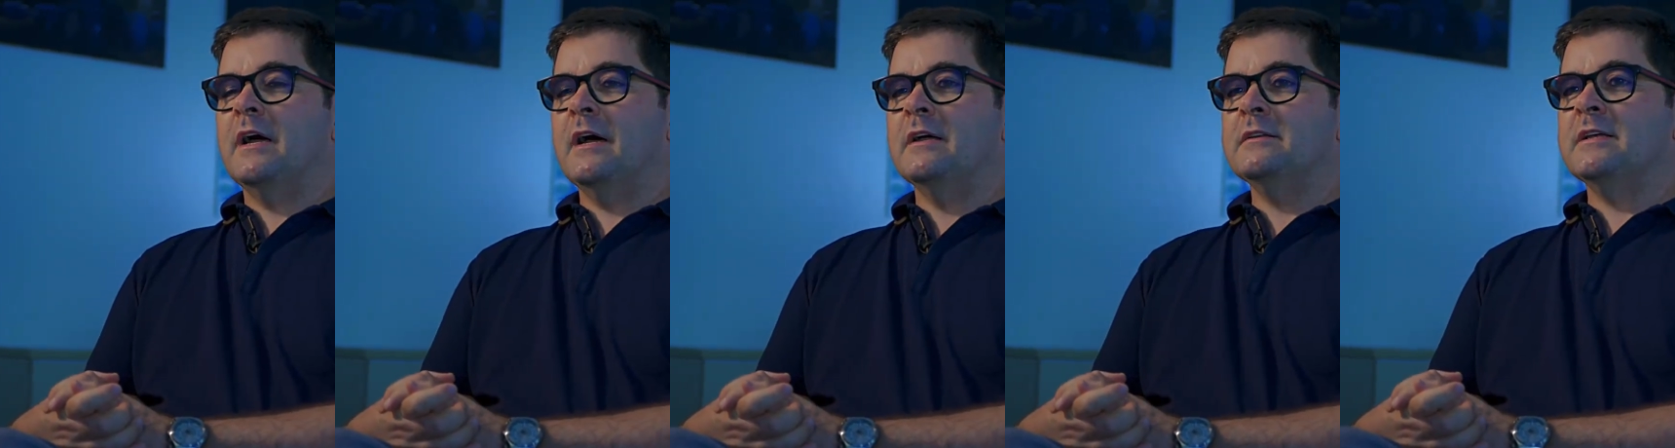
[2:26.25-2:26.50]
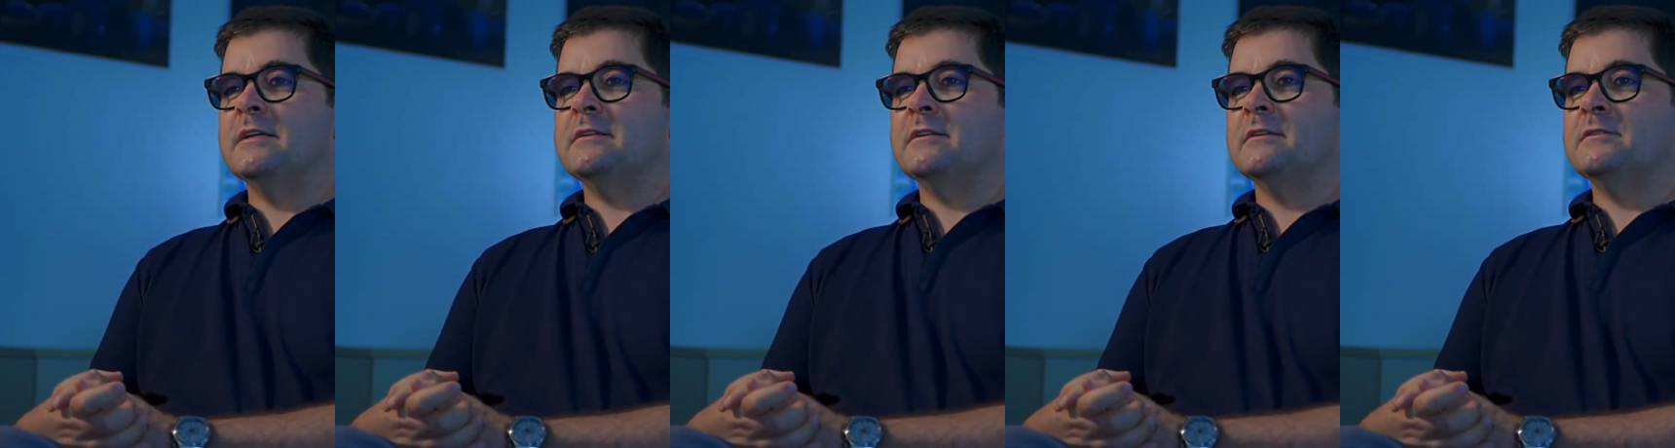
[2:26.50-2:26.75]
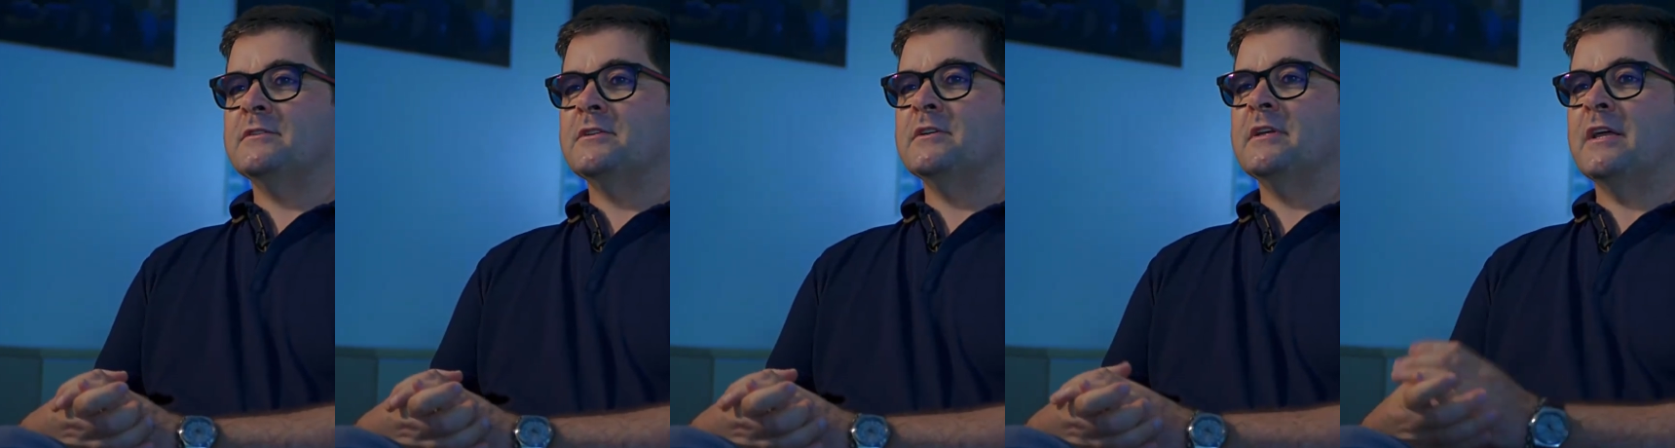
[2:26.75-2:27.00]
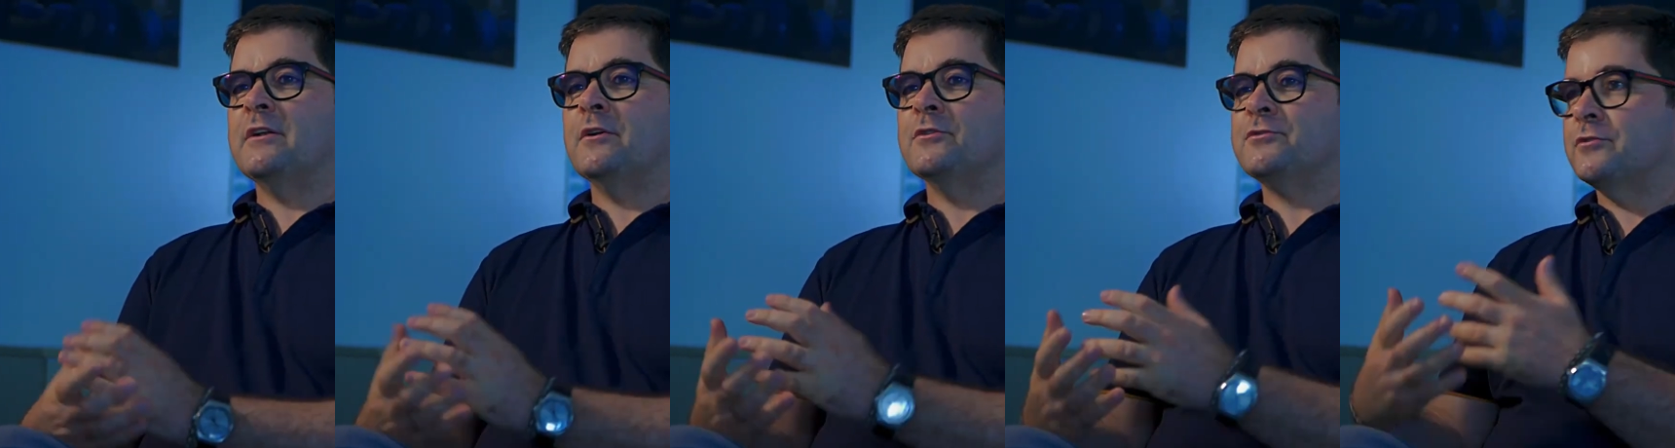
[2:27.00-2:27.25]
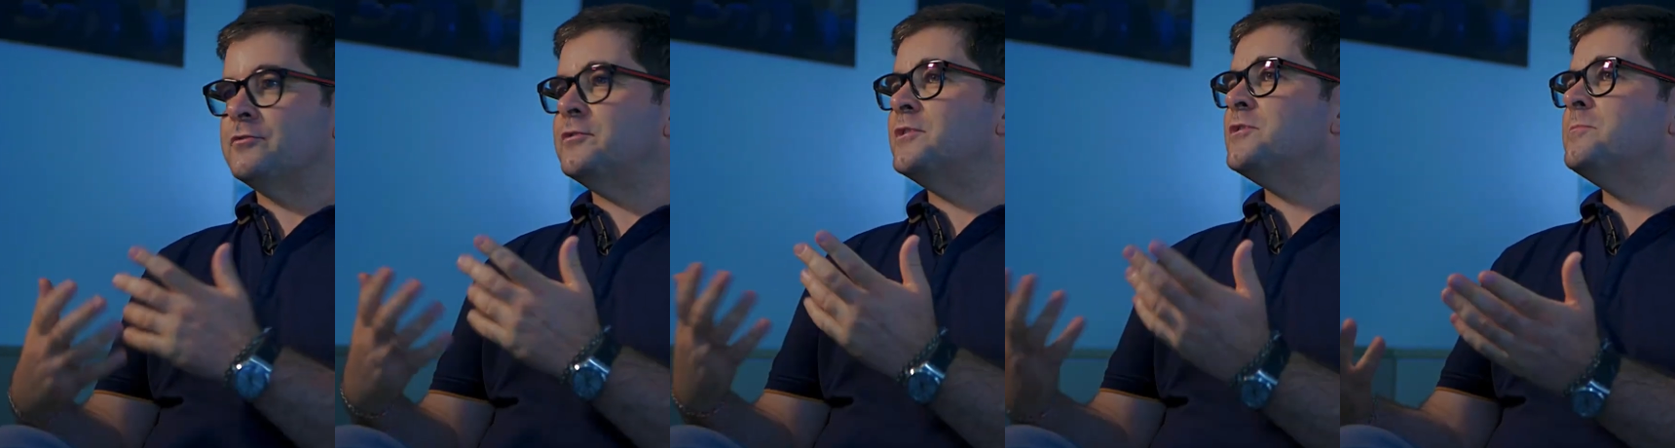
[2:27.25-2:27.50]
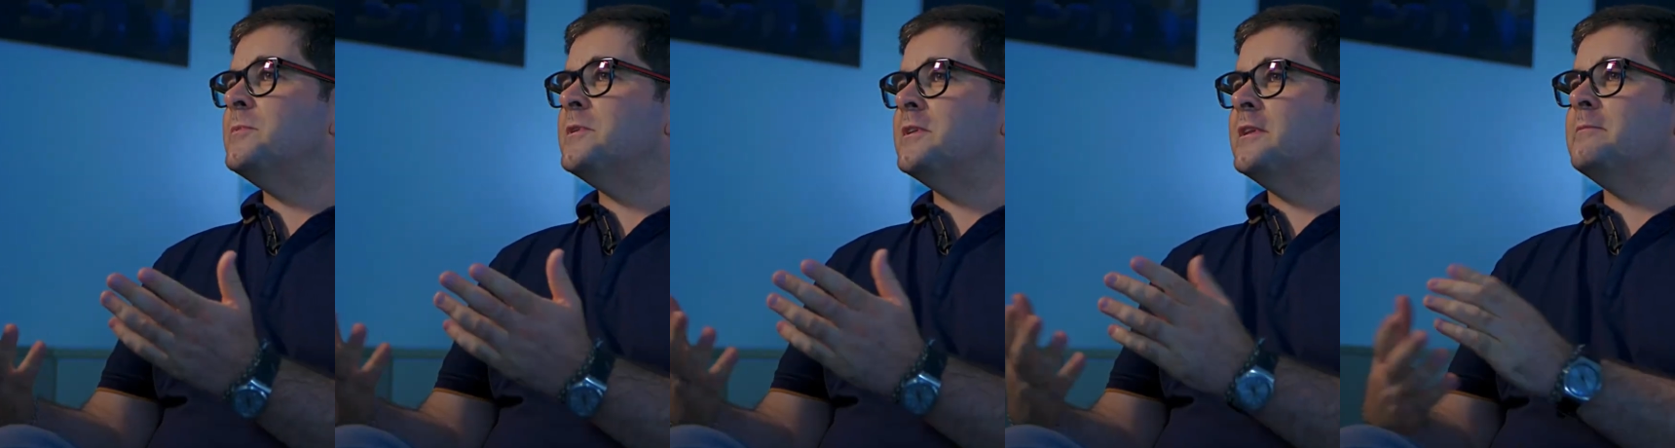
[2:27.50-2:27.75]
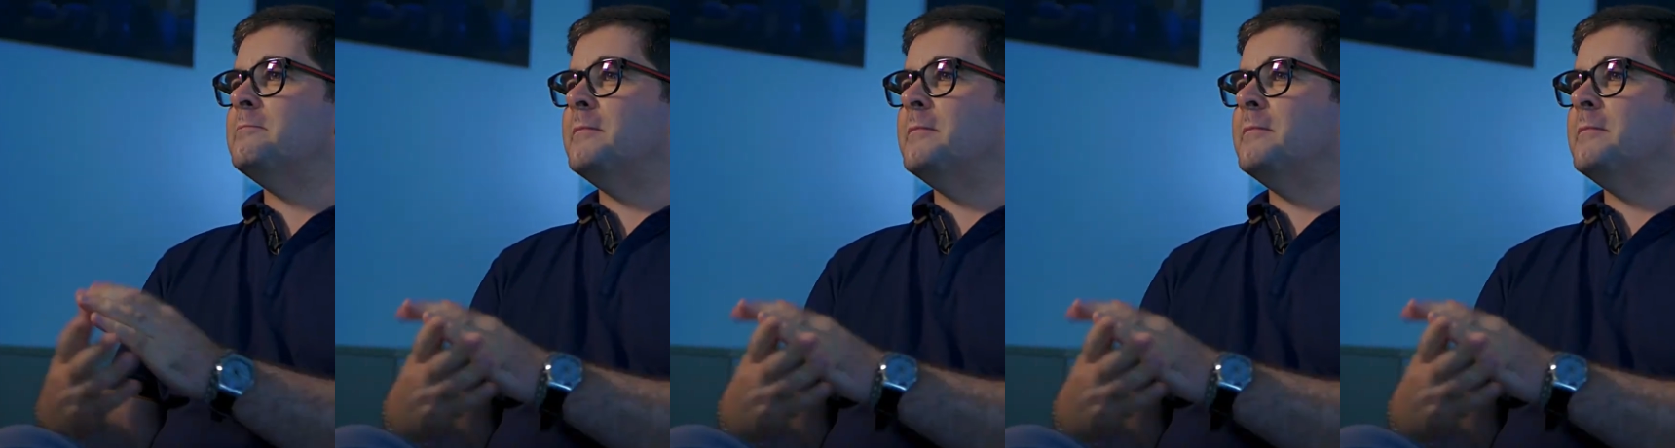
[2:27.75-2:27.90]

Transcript: and that she can also transmit the